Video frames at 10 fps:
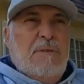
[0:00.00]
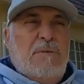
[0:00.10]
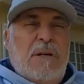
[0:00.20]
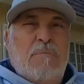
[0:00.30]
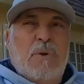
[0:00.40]

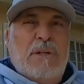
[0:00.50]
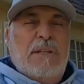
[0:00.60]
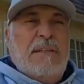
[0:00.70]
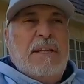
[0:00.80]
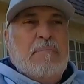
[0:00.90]
carburetor
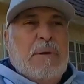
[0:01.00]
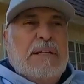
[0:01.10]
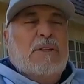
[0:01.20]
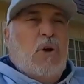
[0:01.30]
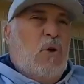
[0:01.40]
that they
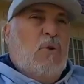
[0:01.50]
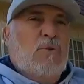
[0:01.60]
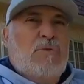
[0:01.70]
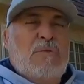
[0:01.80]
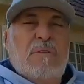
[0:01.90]
plug the
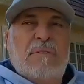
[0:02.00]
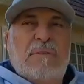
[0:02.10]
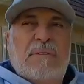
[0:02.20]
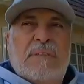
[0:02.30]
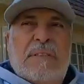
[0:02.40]
holes.
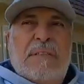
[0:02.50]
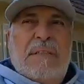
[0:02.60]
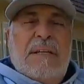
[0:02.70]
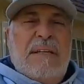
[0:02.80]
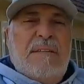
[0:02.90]

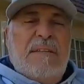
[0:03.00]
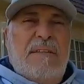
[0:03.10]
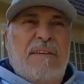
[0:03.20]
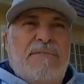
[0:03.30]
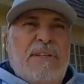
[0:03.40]
It's a
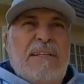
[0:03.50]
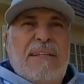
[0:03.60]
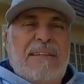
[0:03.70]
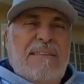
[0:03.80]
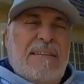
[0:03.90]

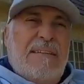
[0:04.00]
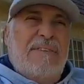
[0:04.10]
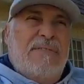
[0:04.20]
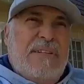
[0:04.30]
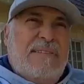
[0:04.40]

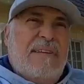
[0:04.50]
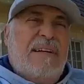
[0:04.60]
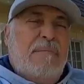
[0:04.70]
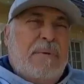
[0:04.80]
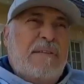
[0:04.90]
different
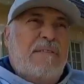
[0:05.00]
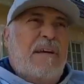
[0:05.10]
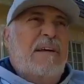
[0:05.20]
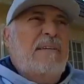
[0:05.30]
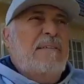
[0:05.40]
setup
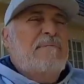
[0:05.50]
inside.